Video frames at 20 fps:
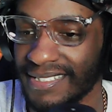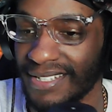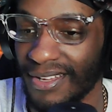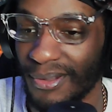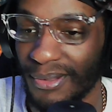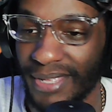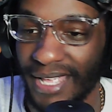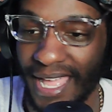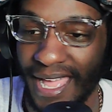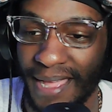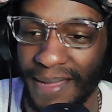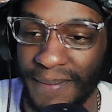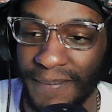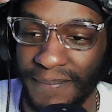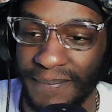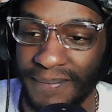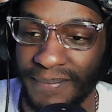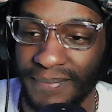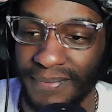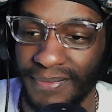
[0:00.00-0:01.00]
No cap.
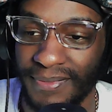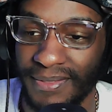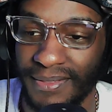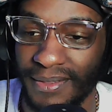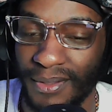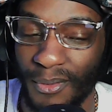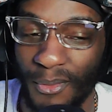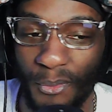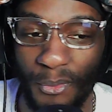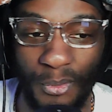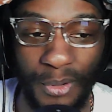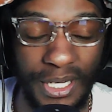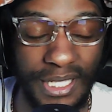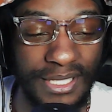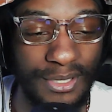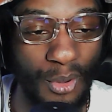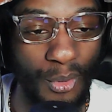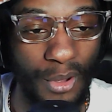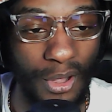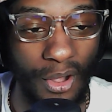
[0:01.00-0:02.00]
What is
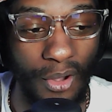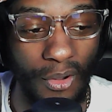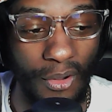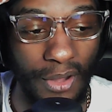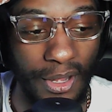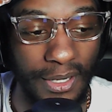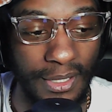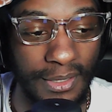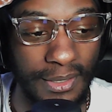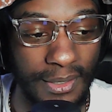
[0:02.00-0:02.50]
going on?